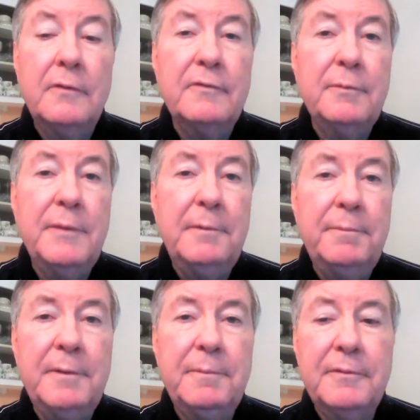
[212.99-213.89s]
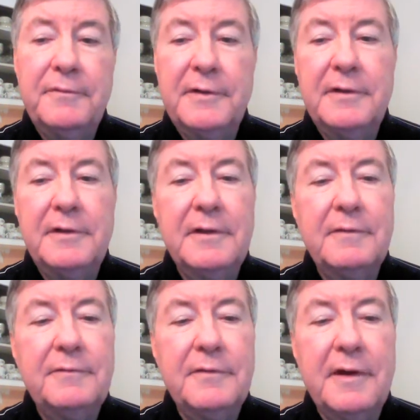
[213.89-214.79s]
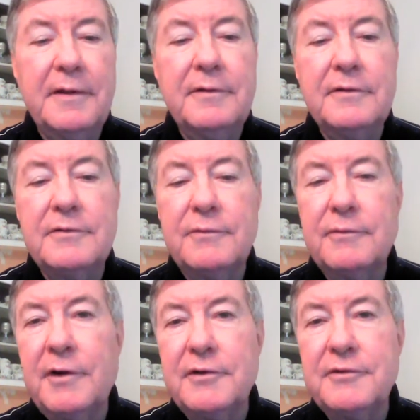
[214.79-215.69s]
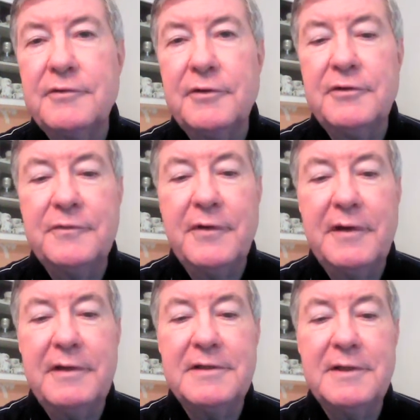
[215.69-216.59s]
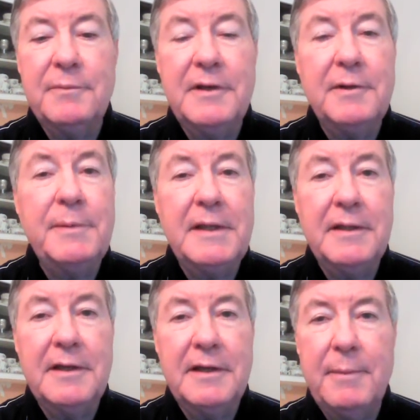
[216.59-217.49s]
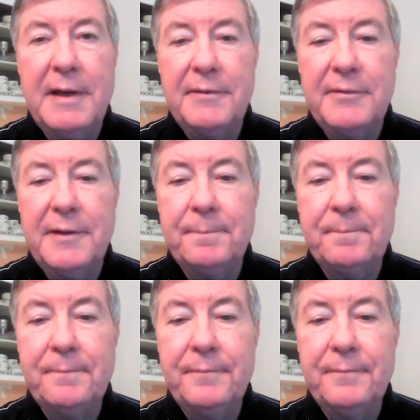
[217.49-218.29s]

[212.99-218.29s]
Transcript: For many people, feeling love for others requires first finding something appealing about them.